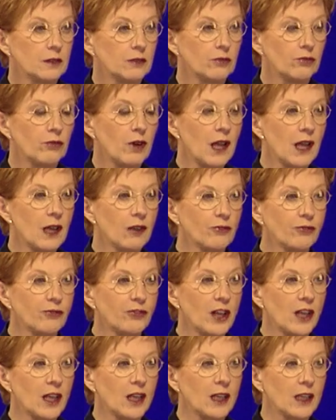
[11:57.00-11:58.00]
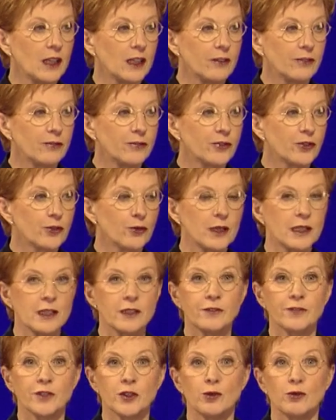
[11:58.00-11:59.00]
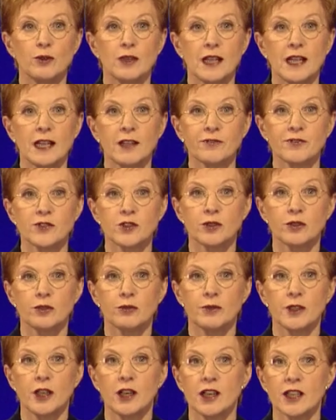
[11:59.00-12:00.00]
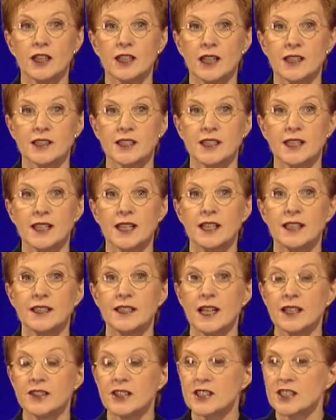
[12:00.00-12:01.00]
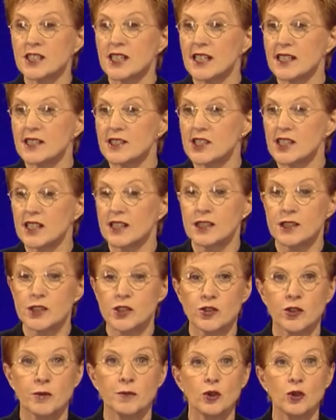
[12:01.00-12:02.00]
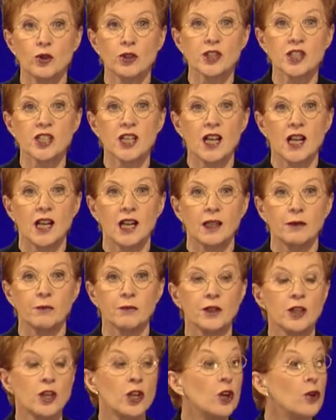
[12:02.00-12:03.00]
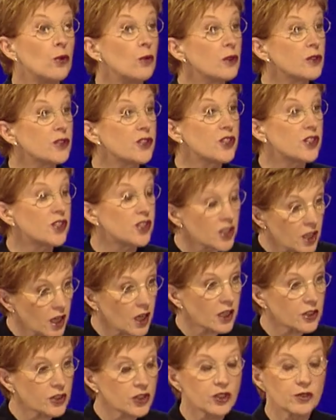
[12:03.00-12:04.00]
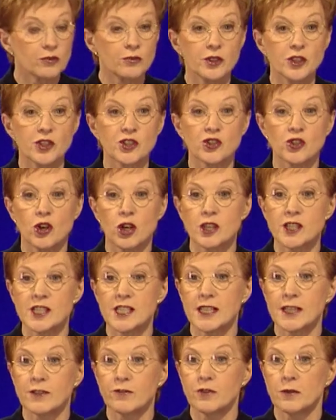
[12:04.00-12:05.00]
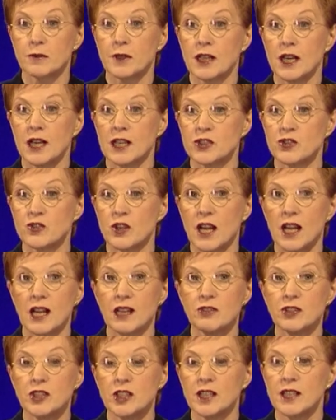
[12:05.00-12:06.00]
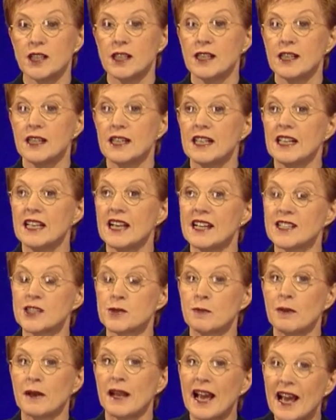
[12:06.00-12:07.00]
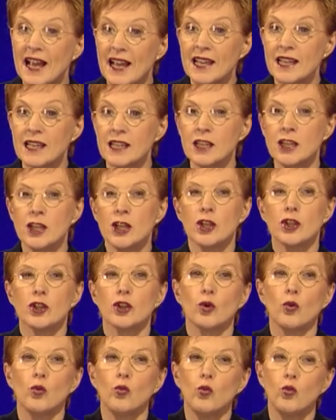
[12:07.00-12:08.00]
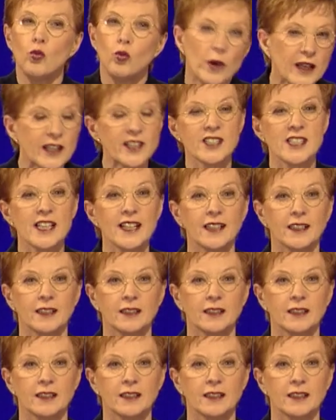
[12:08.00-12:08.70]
Round 5, 3 of you left. We are cutting another 10 seconds from time. We'll start with the strongest link from the last round. Let's play the weakest link.